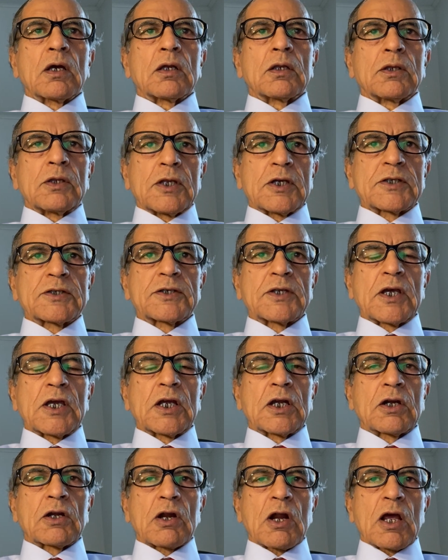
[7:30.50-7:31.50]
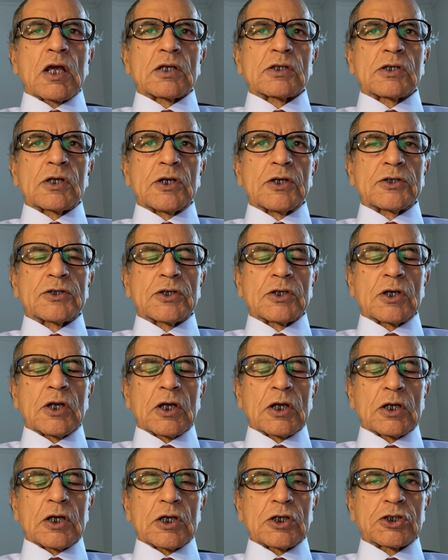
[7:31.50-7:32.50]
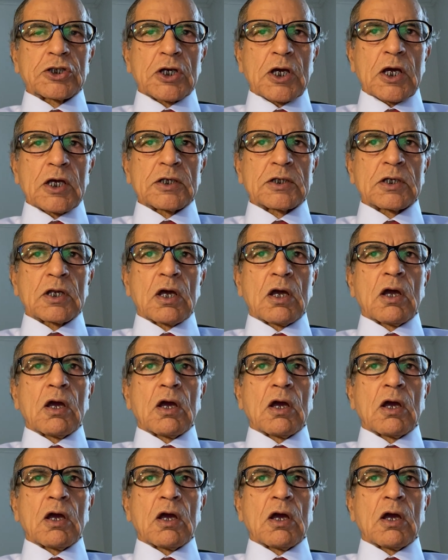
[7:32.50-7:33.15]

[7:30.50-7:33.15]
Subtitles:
This saying translates in English as,